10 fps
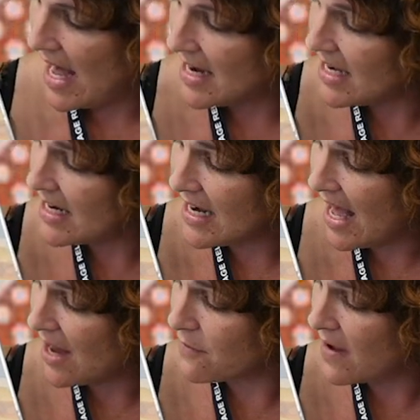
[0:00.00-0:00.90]
and in and
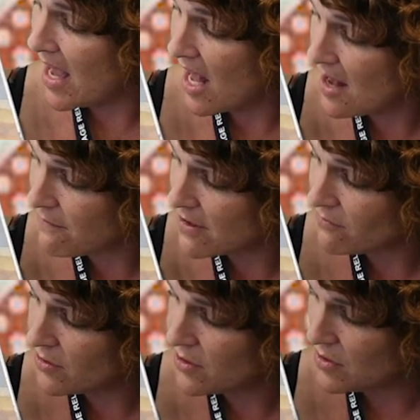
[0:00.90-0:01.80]
out of
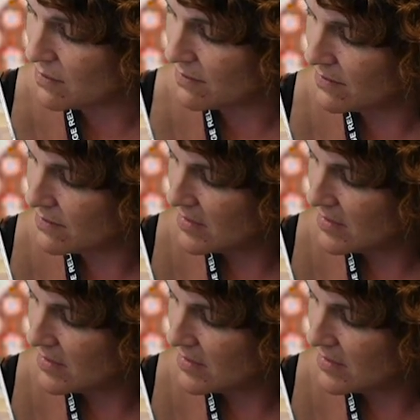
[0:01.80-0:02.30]
every room.